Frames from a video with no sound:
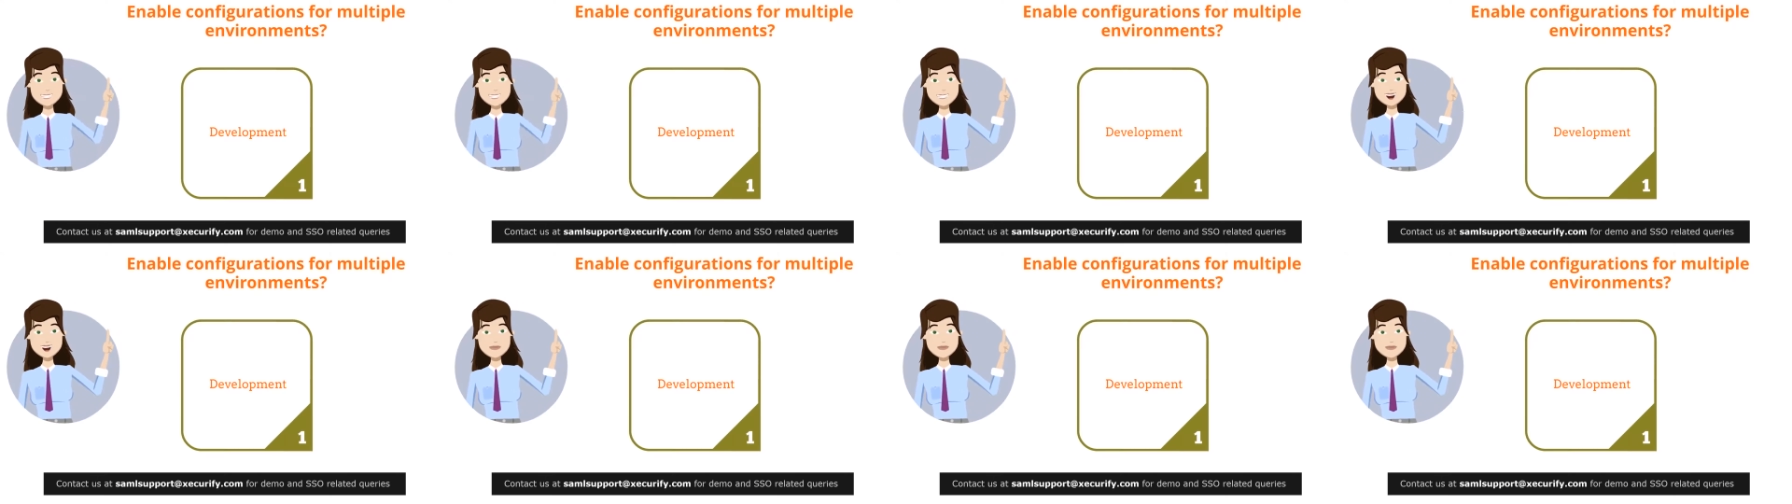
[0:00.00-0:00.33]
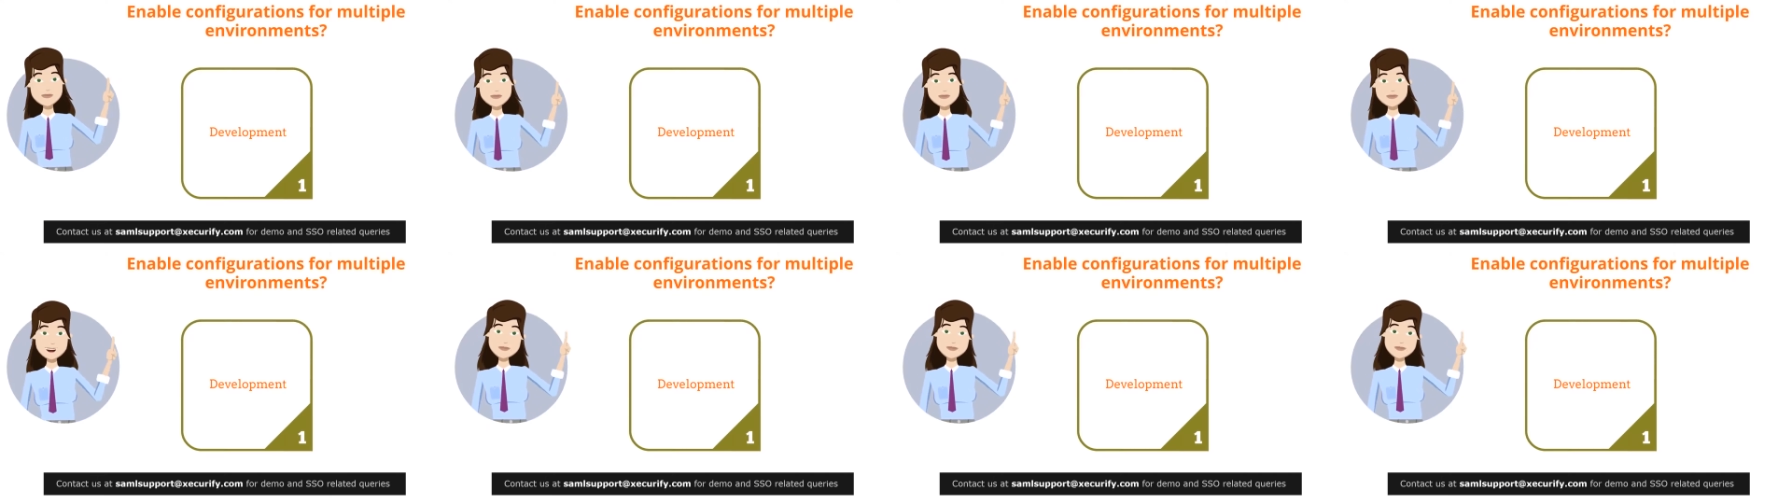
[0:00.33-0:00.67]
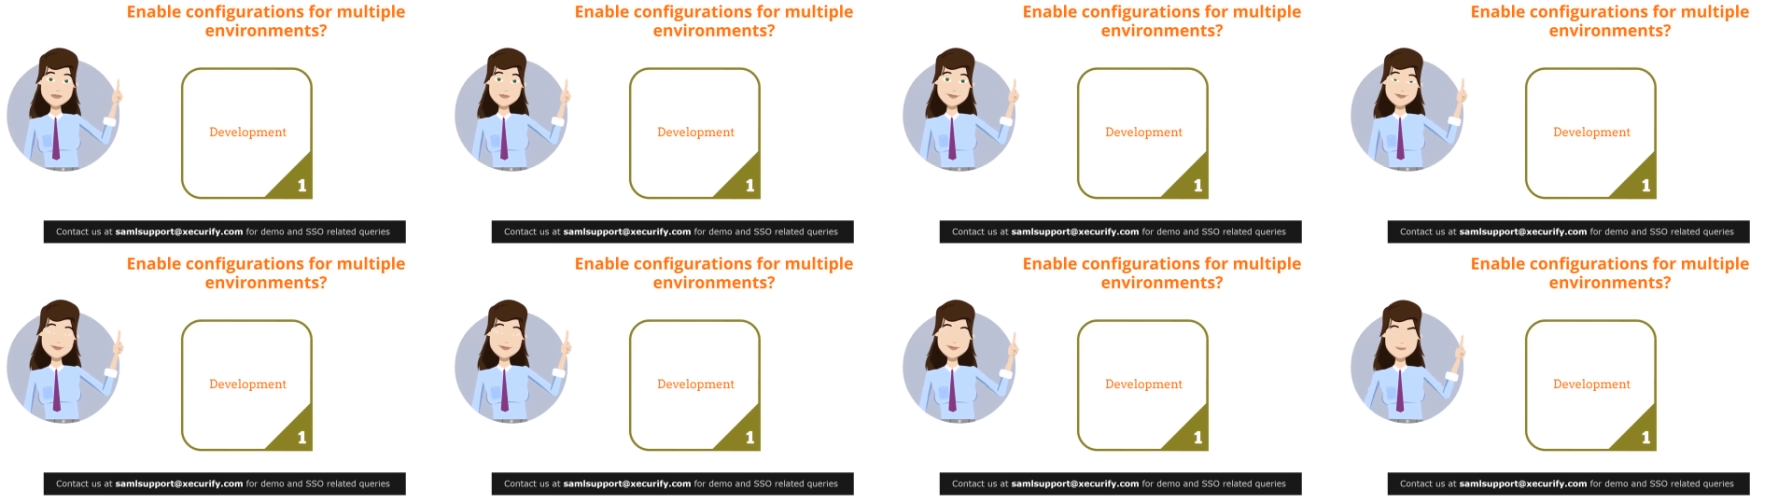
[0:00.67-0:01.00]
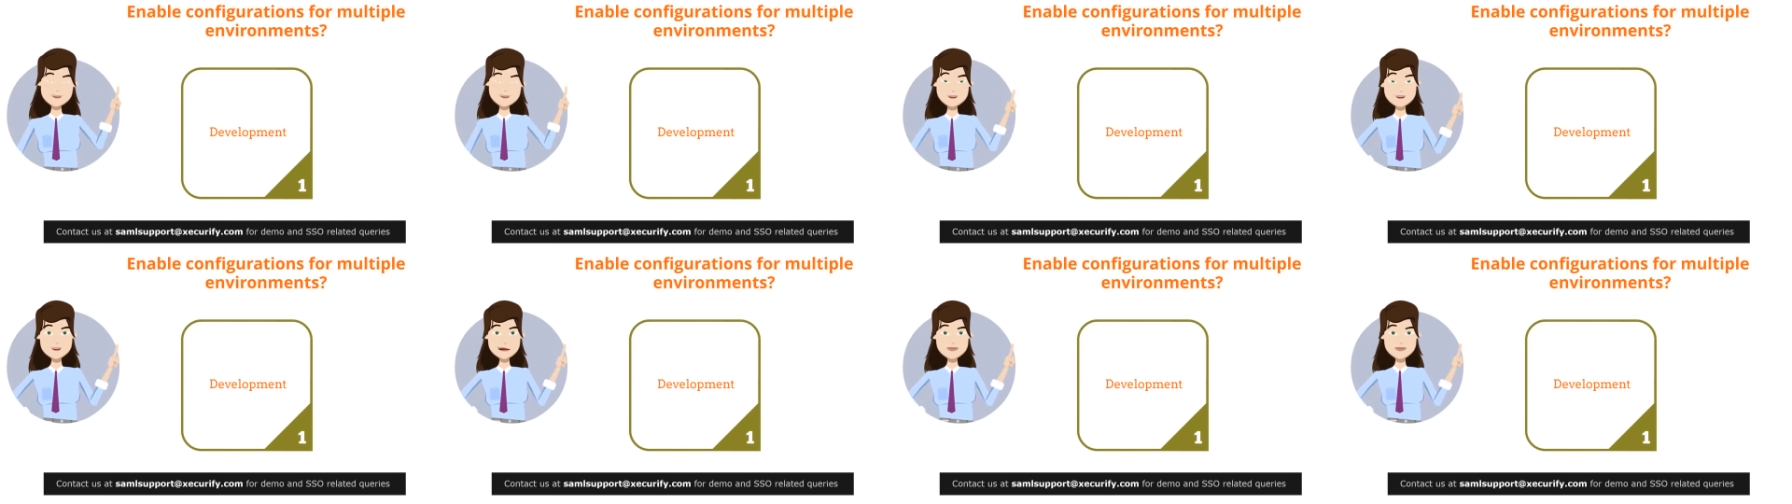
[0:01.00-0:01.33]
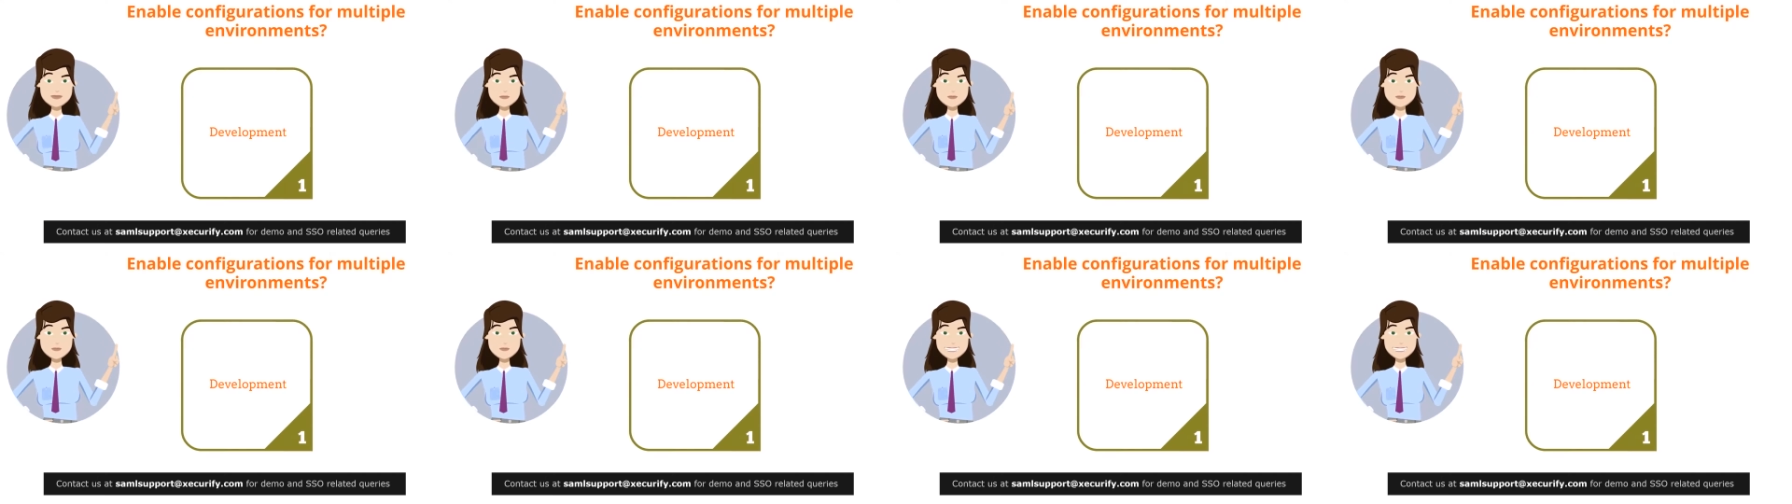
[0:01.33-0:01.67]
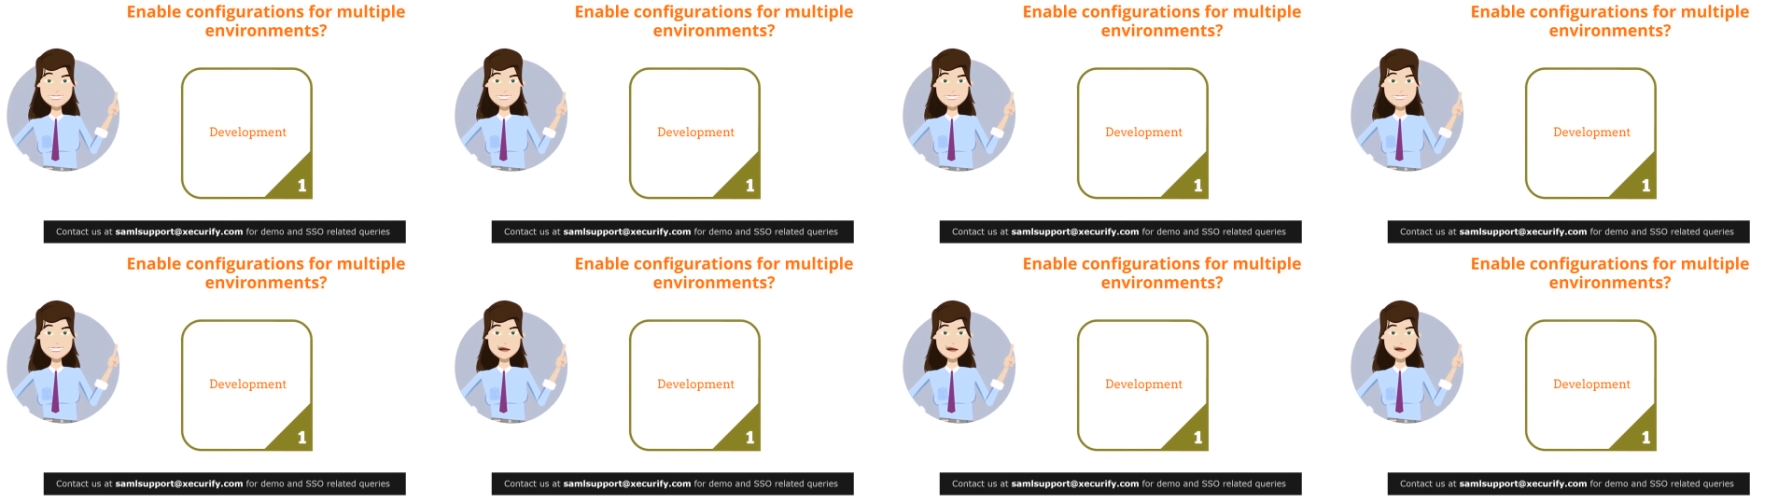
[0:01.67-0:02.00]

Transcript: multiple environment settings in